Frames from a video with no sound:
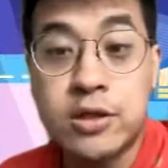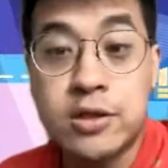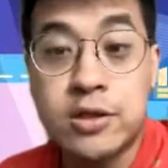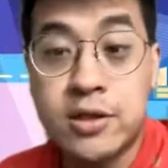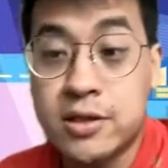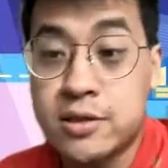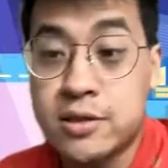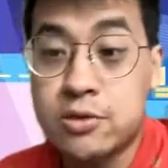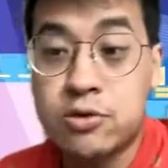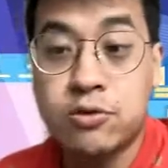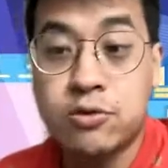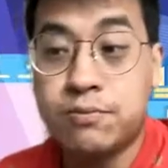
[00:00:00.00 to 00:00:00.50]

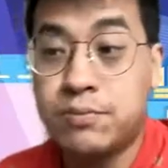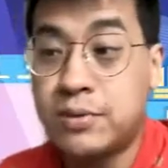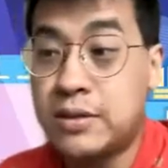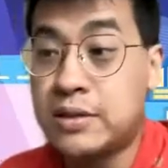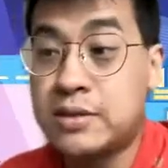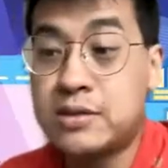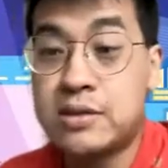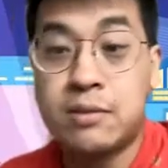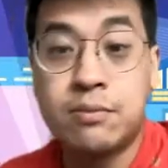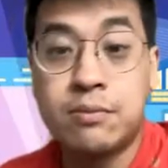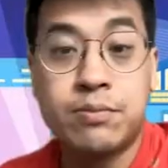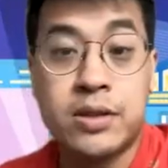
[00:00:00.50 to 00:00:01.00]
this could be
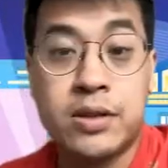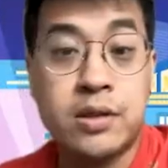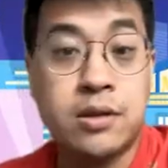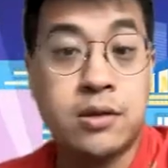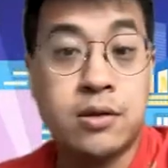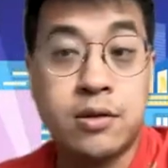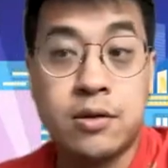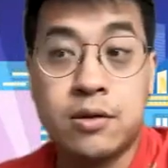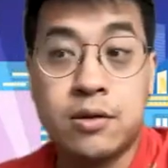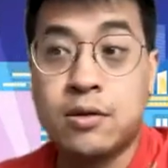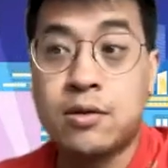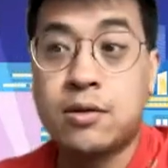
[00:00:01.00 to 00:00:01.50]
simply,
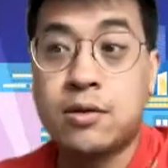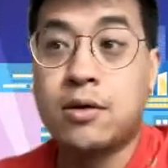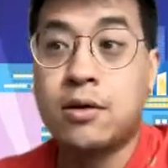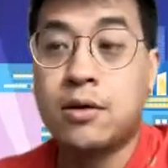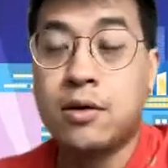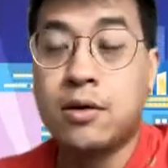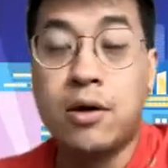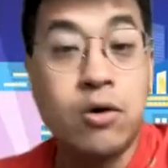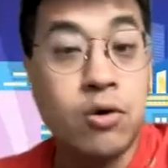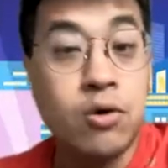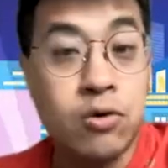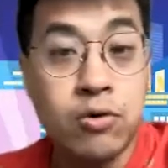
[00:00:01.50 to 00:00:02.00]

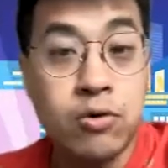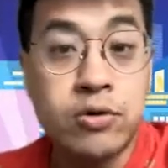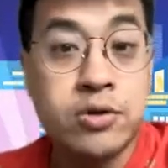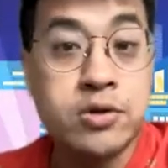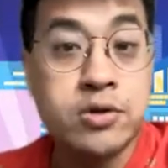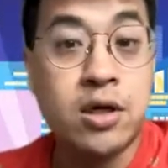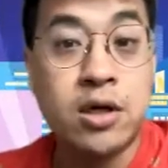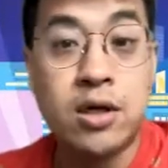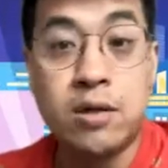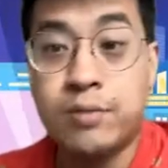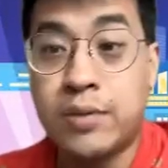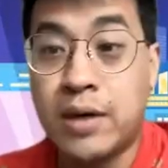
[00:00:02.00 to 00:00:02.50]
who is
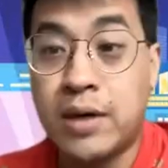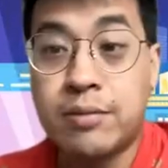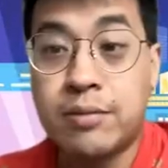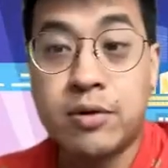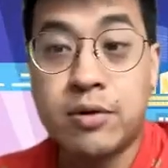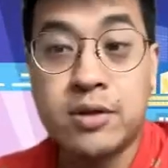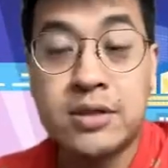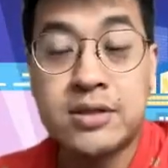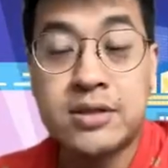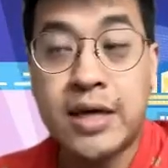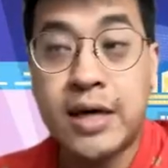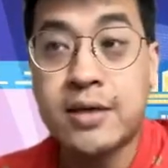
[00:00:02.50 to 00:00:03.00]
going to be able to
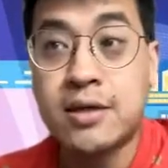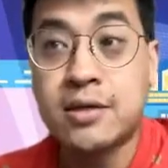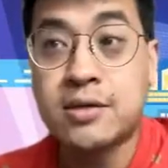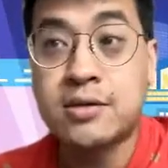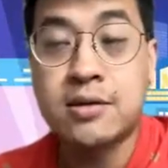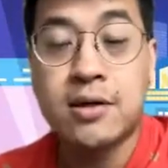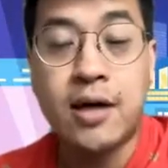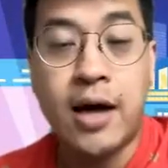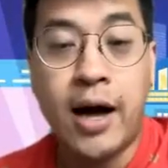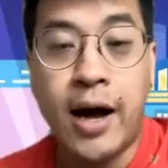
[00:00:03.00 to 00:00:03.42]
design this?